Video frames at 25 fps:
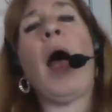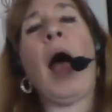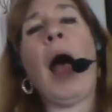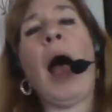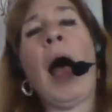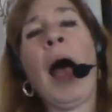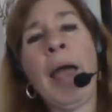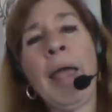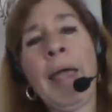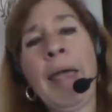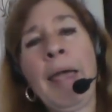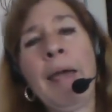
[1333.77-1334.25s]

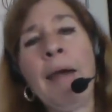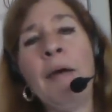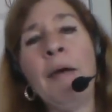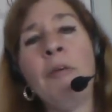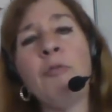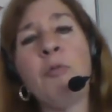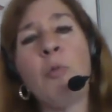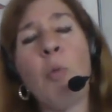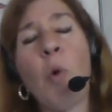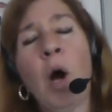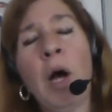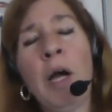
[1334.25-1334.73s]
I
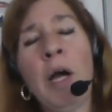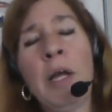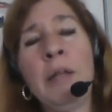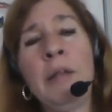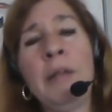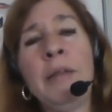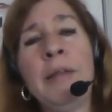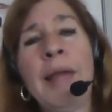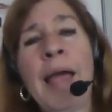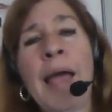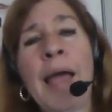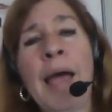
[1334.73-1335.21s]
have
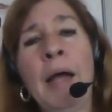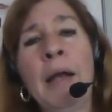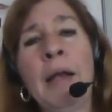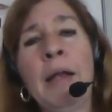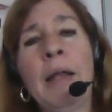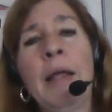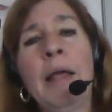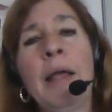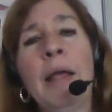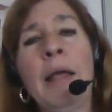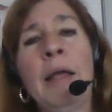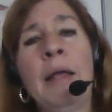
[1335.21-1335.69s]
one that
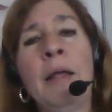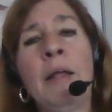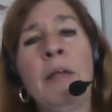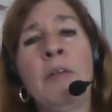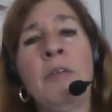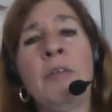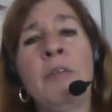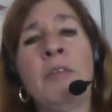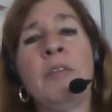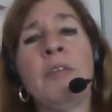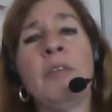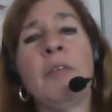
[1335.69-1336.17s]

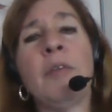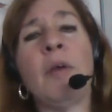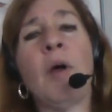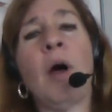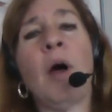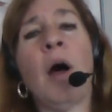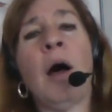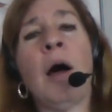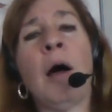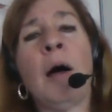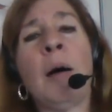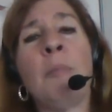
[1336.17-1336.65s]
is
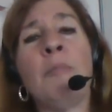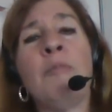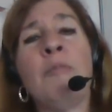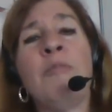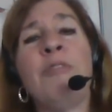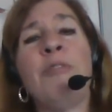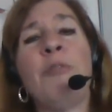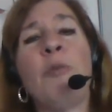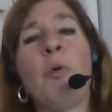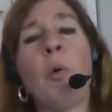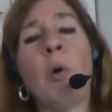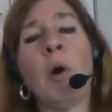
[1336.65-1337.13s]
um,
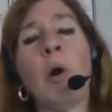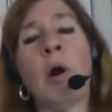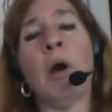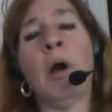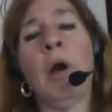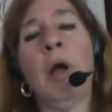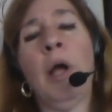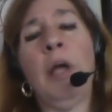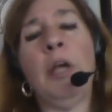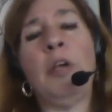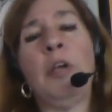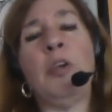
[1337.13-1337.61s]
for
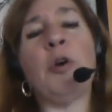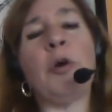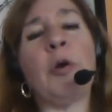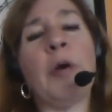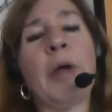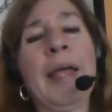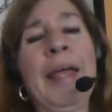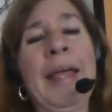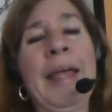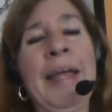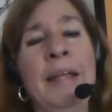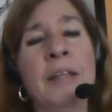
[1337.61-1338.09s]
your
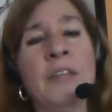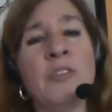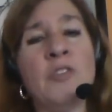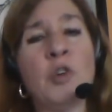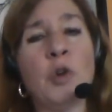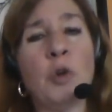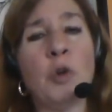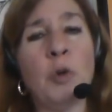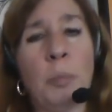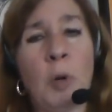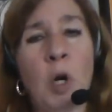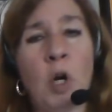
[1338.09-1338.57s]

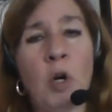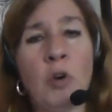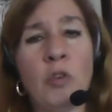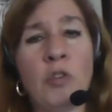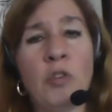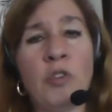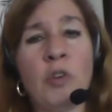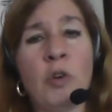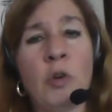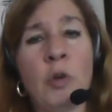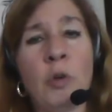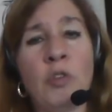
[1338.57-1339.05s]

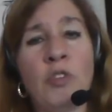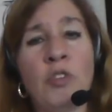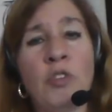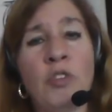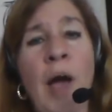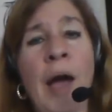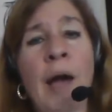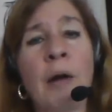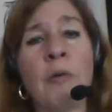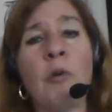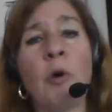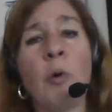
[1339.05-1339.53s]
interpersonal
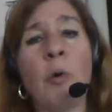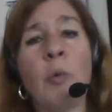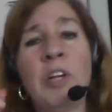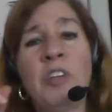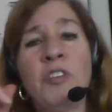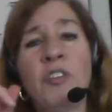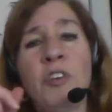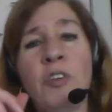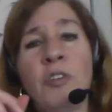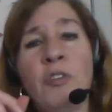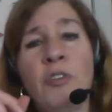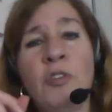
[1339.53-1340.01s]
chakra,
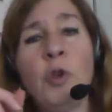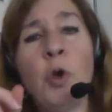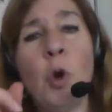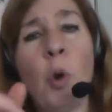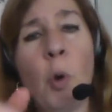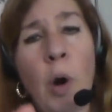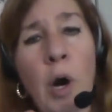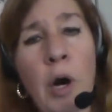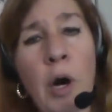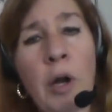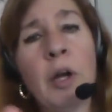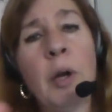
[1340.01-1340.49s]
which is
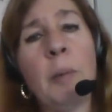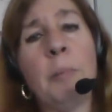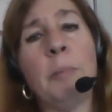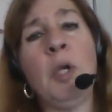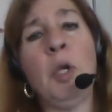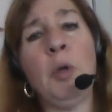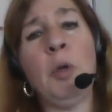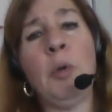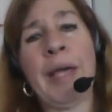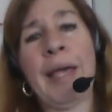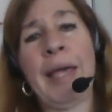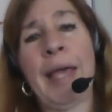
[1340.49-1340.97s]
your
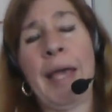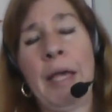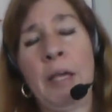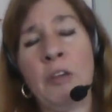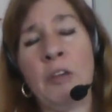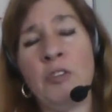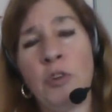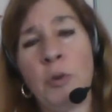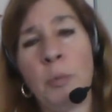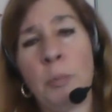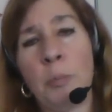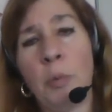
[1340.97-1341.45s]

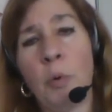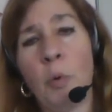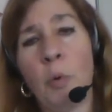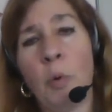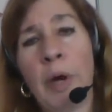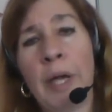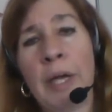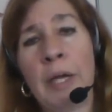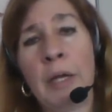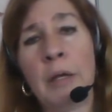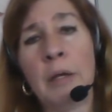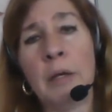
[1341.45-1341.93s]
communication
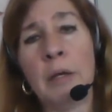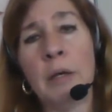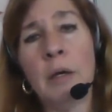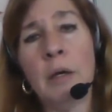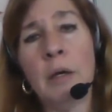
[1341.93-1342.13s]
point